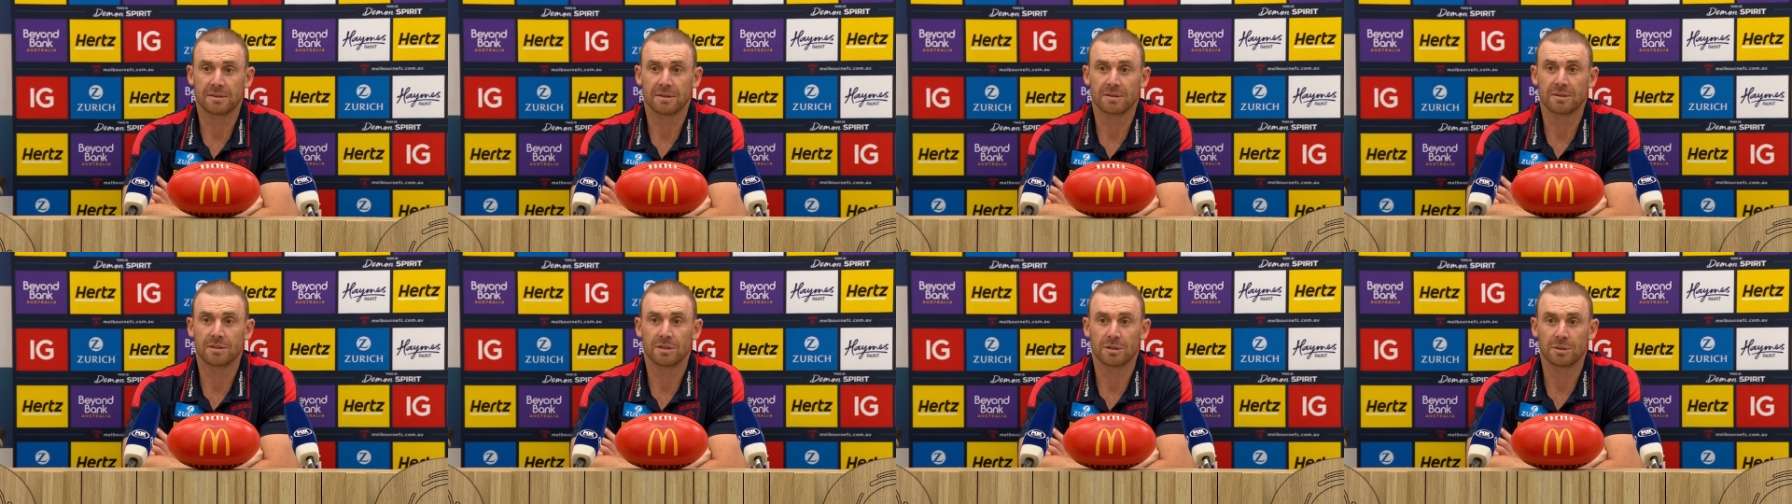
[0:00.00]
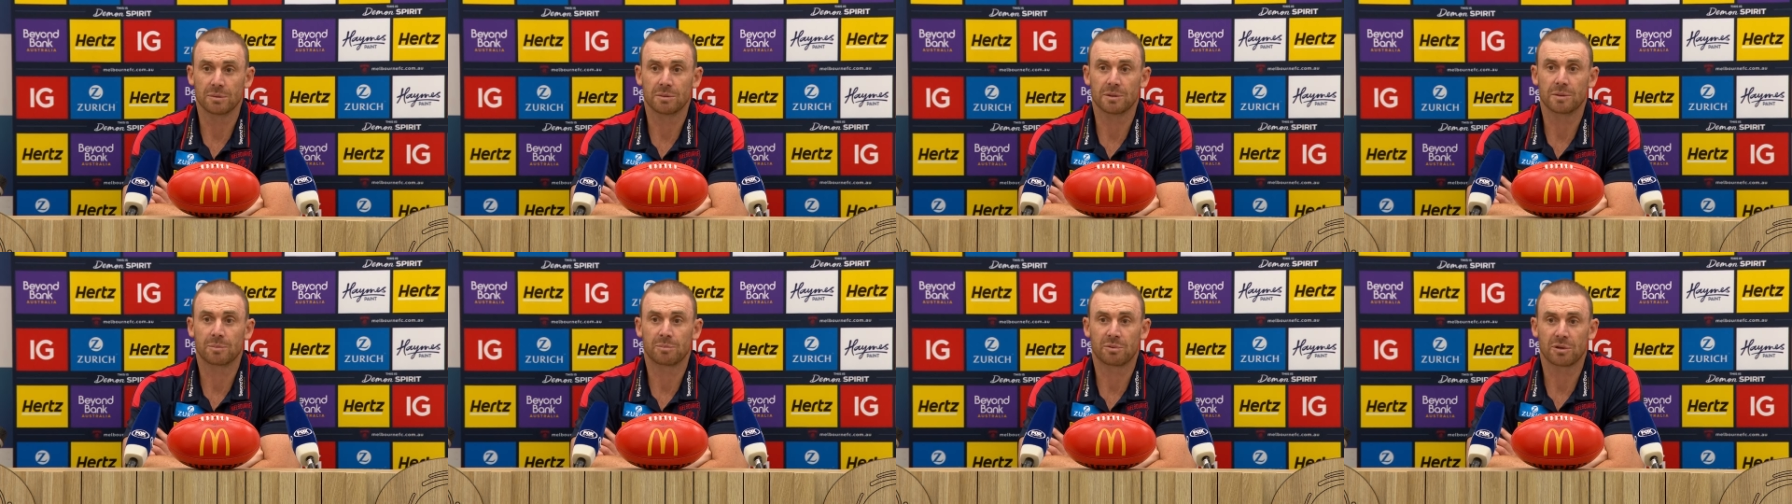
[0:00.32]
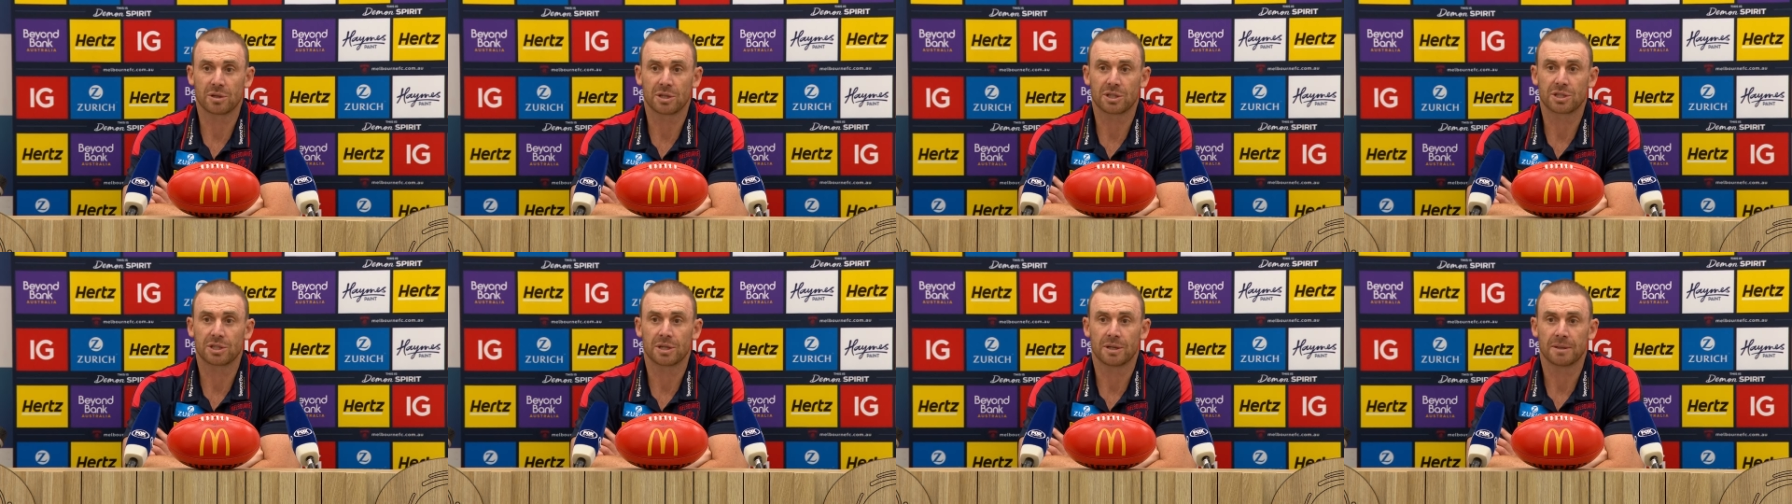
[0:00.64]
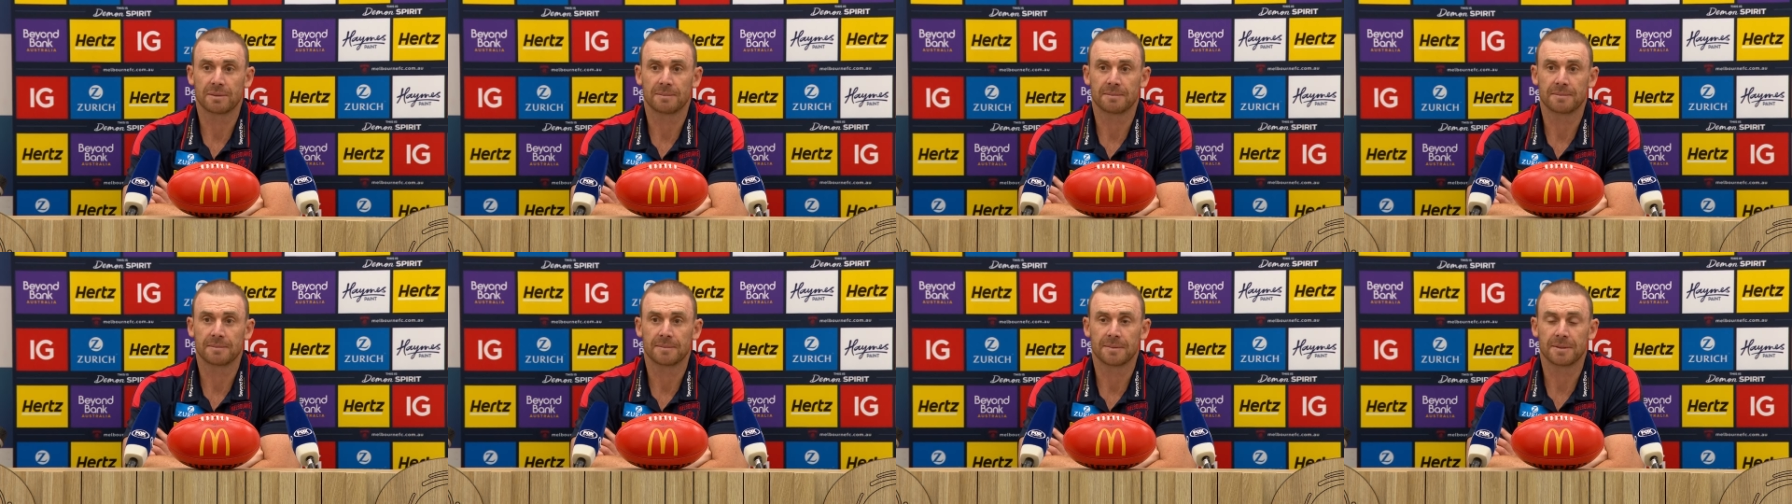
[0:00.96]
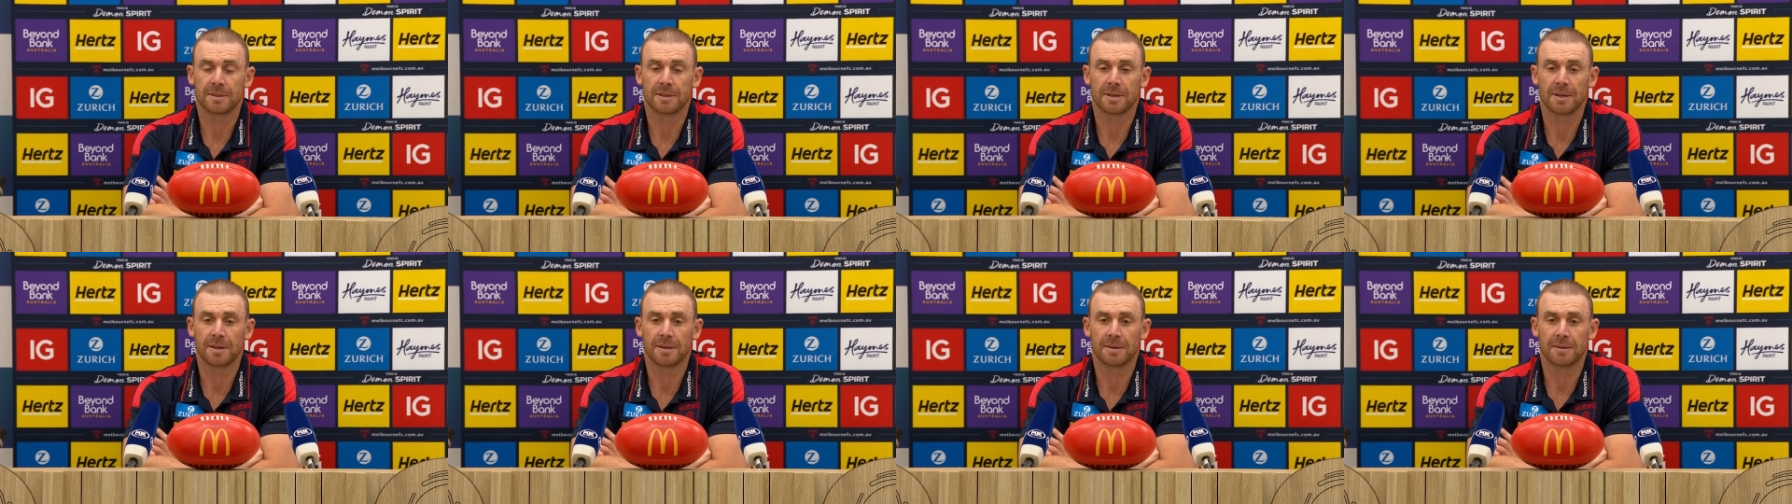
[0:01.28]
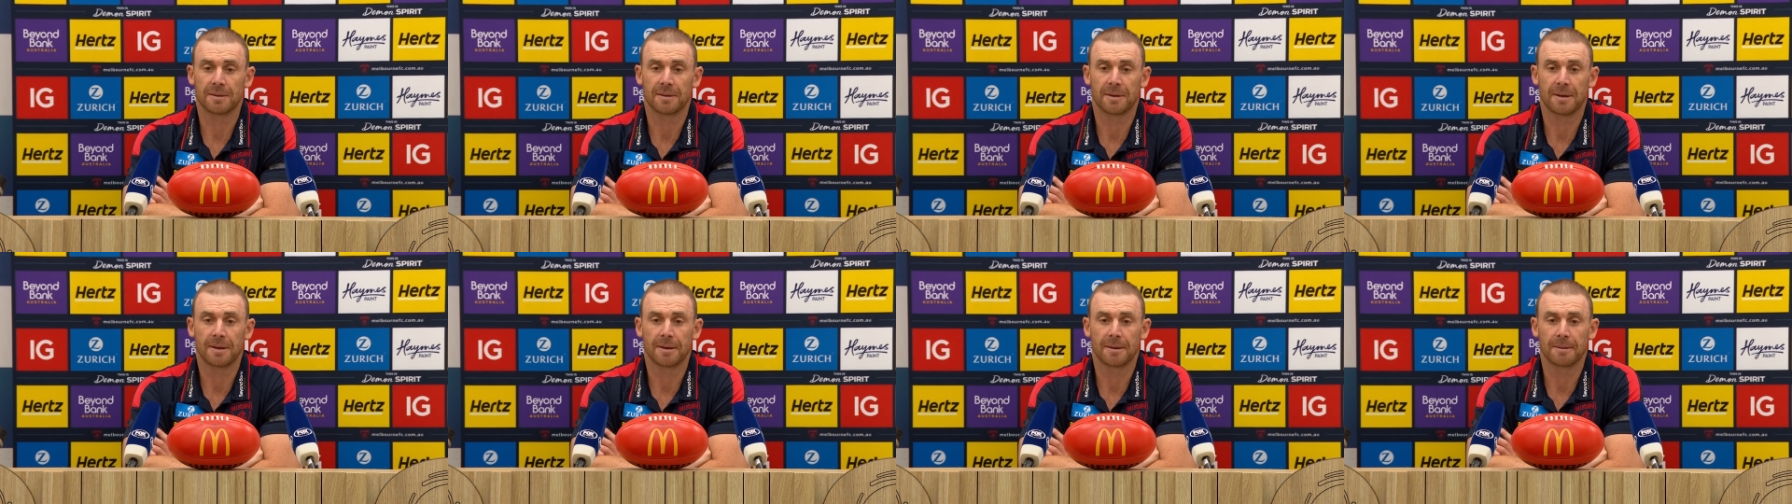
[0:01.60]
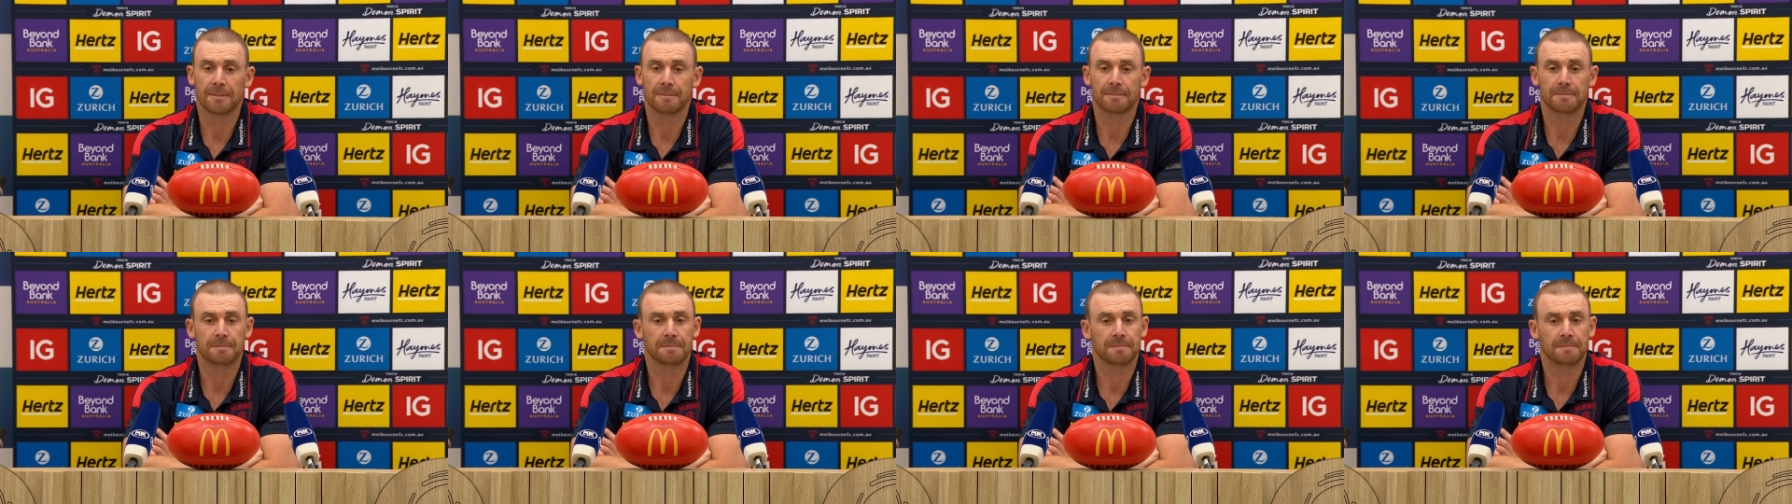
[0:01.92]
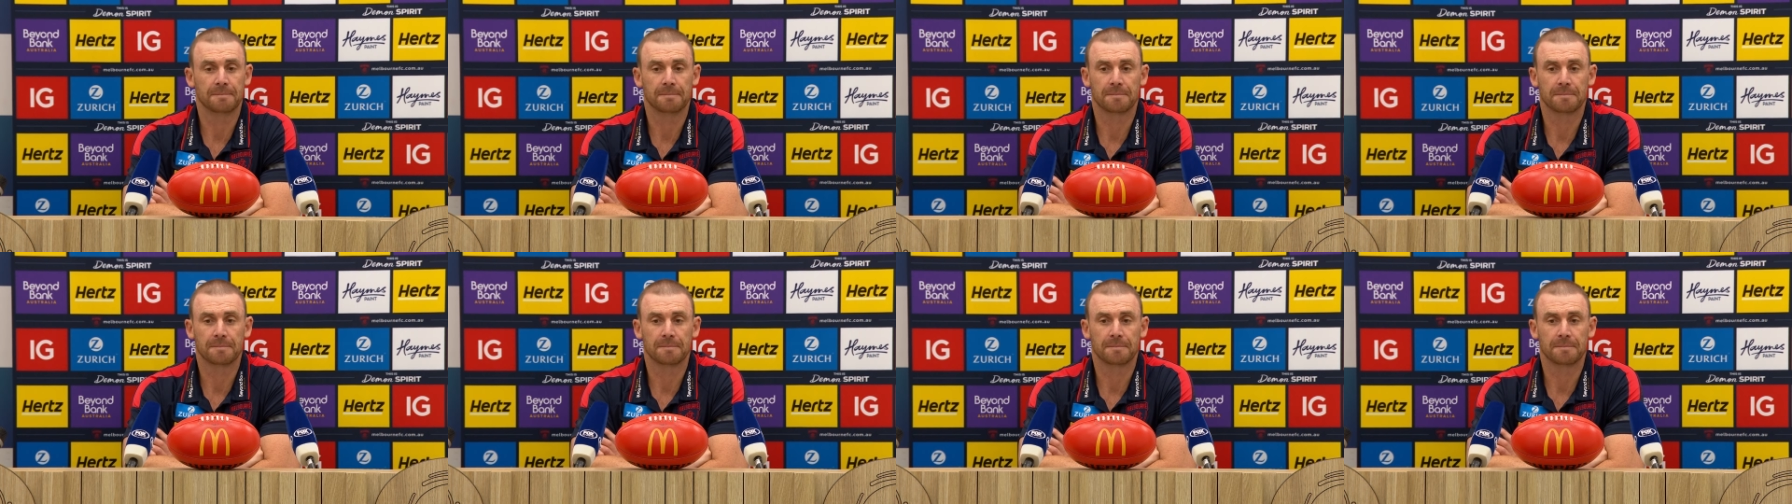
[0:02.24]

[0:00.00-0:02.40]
to deal with pressure. And